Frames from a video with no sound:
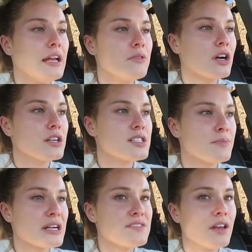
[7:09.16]
In regards to
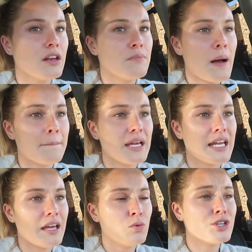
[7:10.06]
breastfeeding and
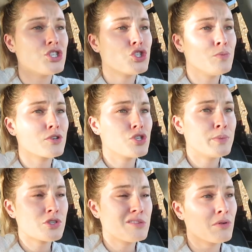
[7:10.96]
pumping, it was super,
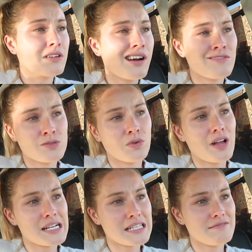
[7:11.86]
super, super
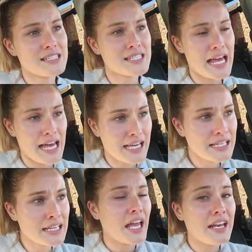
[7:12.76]
uncomfortable, as I've
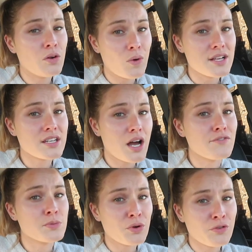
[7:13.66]
said, and it wasn't
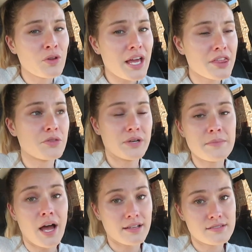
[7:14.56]
comfortable for like 3
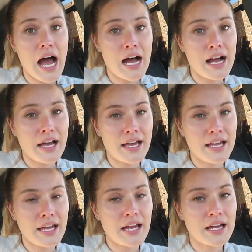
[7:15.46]
months.
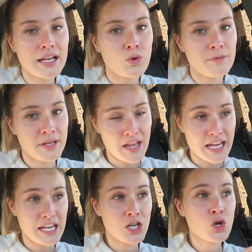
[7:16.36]
I would be
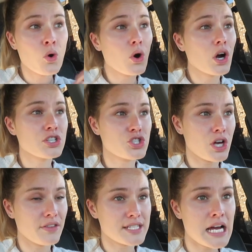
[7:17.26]
like engorged
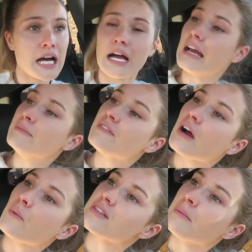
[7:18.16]
all the time if
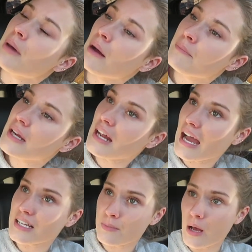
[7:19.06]
I wasn't pumping. I
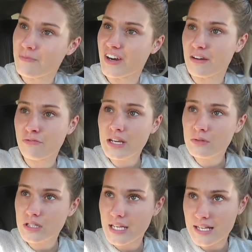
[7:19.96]
had to pump very
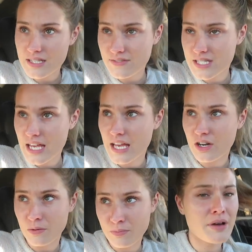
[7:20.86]
frequently, as I've
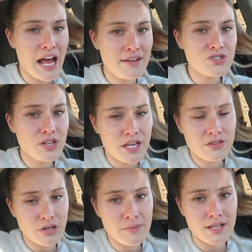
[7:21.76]
said, but after like
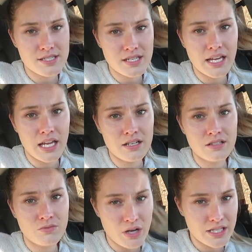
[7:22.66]
3 months, it
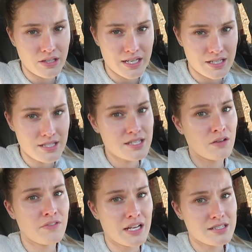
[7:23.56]
regulated
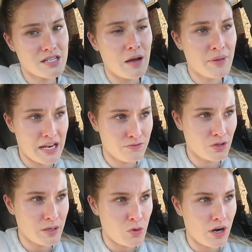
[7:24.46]
itself and it's not
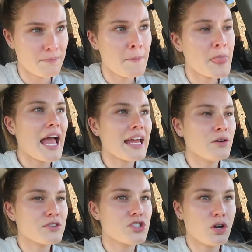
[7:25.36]
painful anymore. And
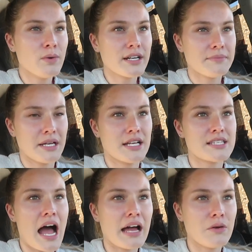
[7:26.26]
it was so weird because
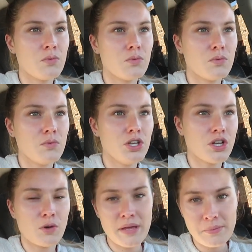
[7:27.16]
you
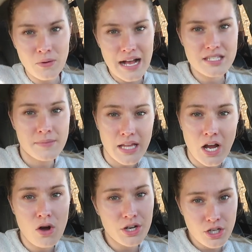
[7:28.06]
know, people were asking me like,
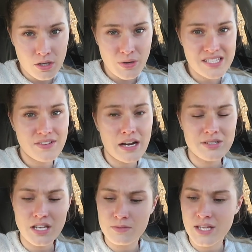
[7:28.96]
oh, are you gonna breastfeed? I
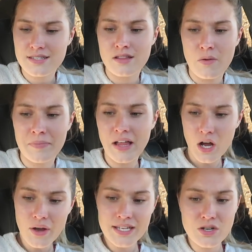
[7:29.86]
would tell them yes, and they would be
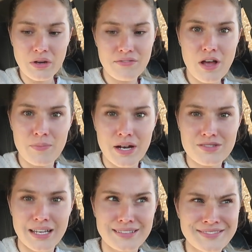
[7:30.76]
like, okay, don't give up. And I
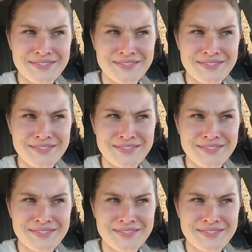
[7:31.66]
was like,